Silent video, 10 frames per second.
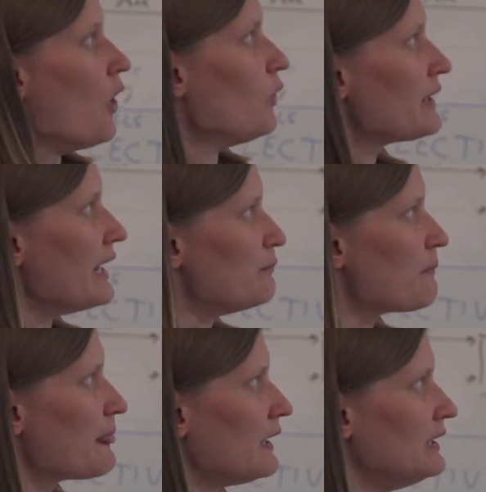Okay,
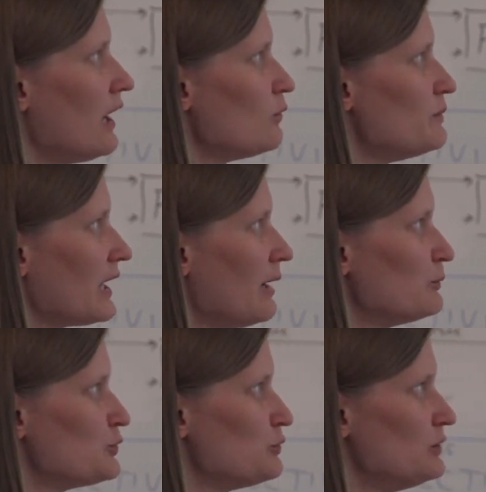now we
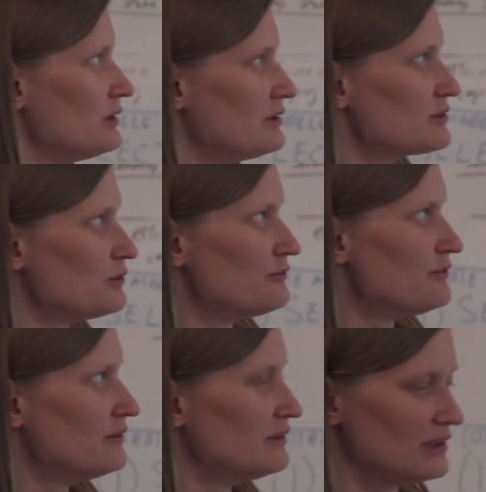come to the sort of
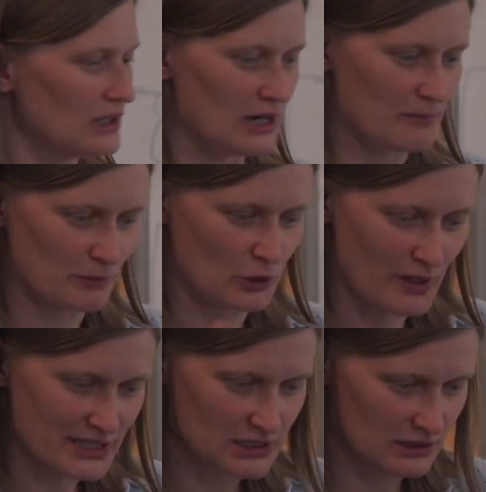um,
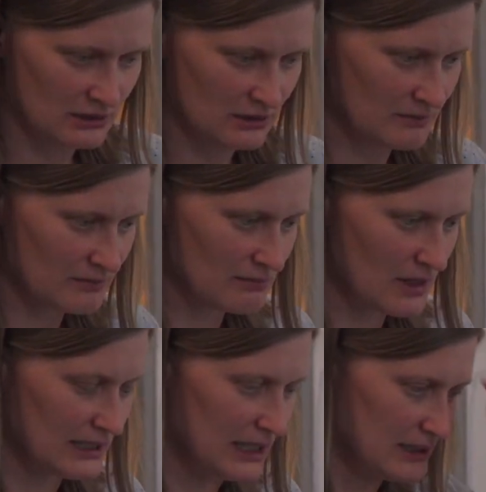question
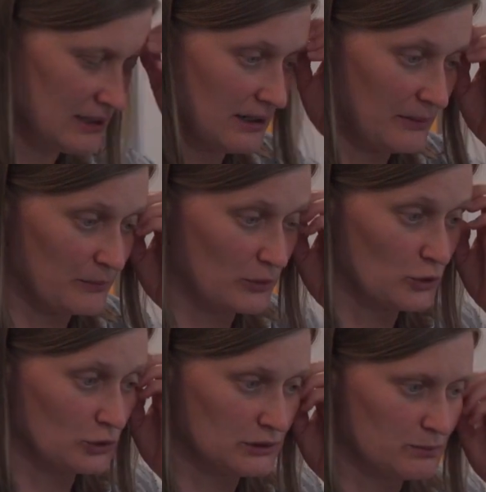that um,
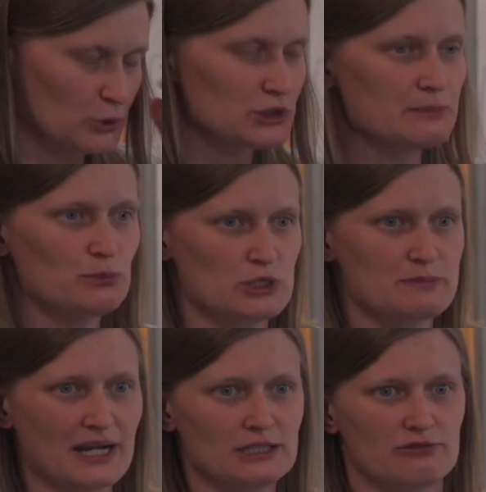could put in
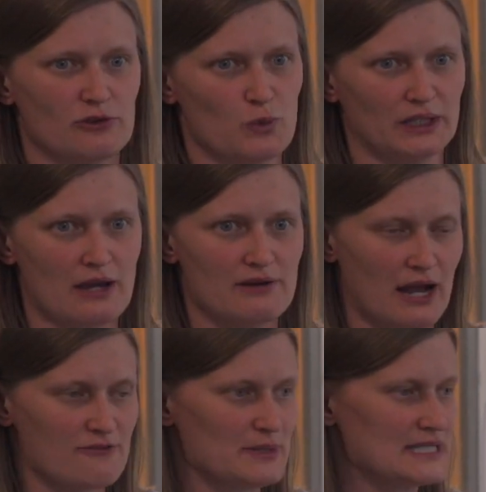perspective of what I
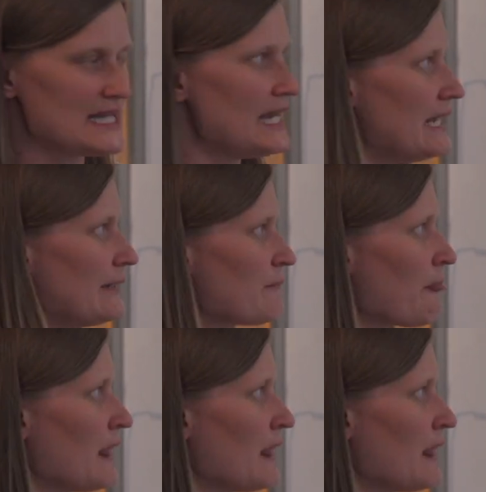have been saying.